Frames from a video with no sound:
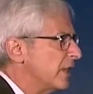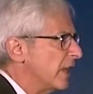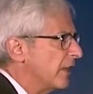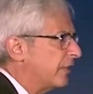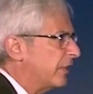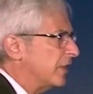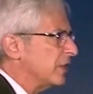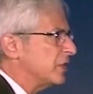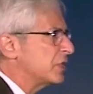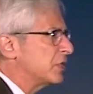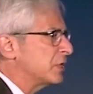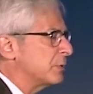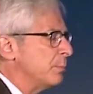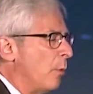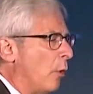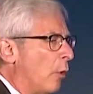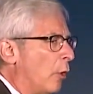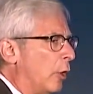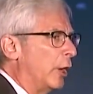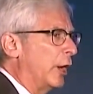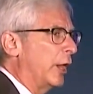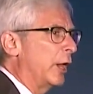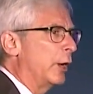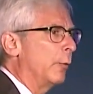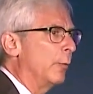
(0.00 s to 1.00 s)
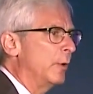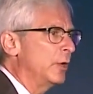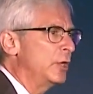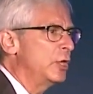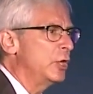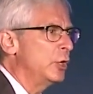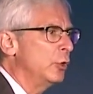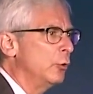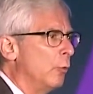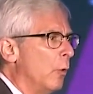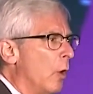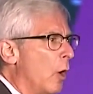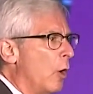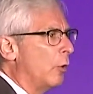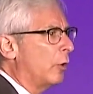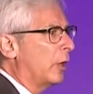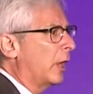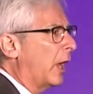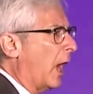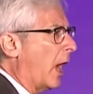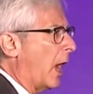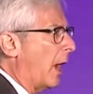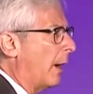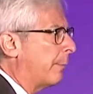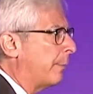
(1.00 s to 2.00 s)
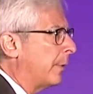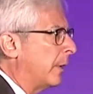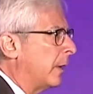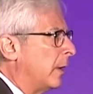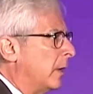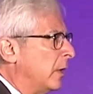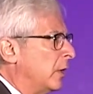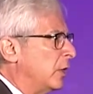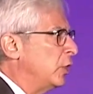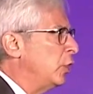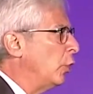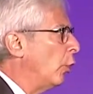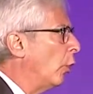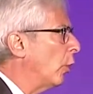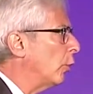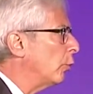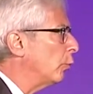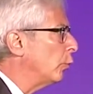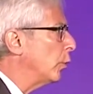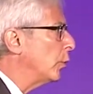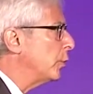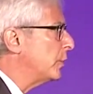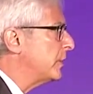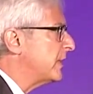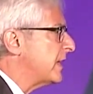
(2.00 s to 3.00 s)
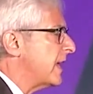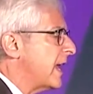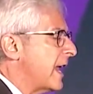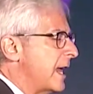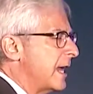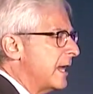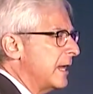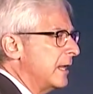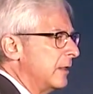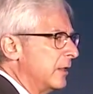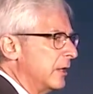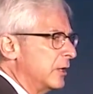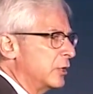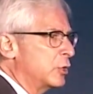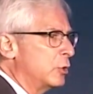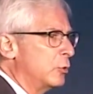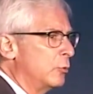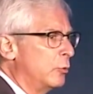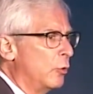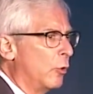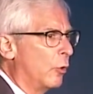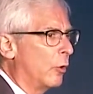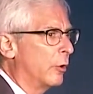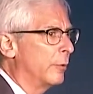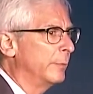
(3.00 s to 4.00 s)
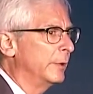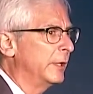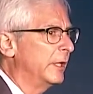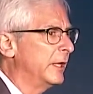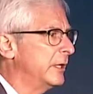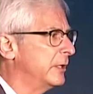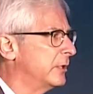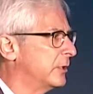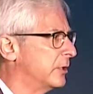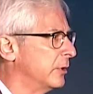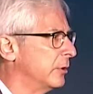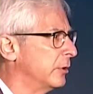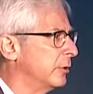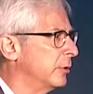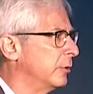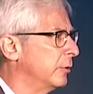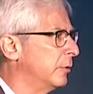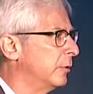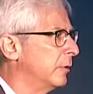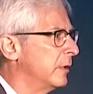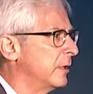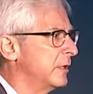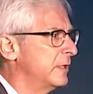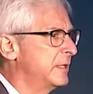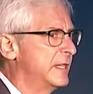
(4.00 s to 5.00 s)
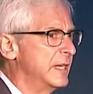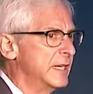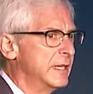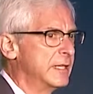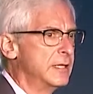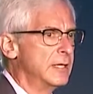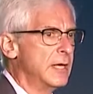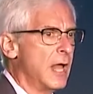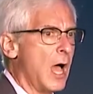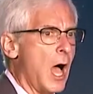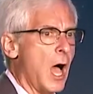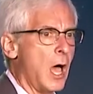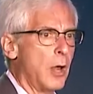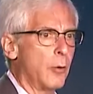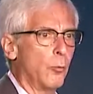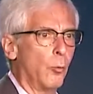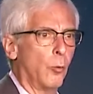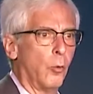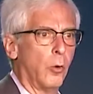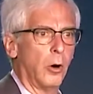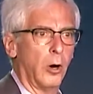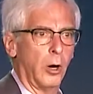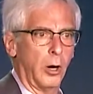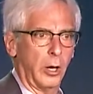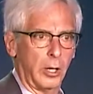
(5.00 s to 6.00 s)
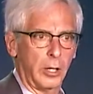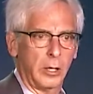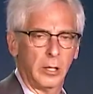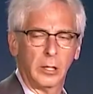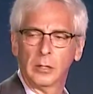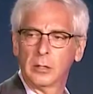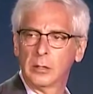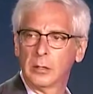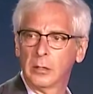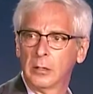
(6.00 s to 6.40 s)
that this morning when you woke up, your routine that you normally do did not work.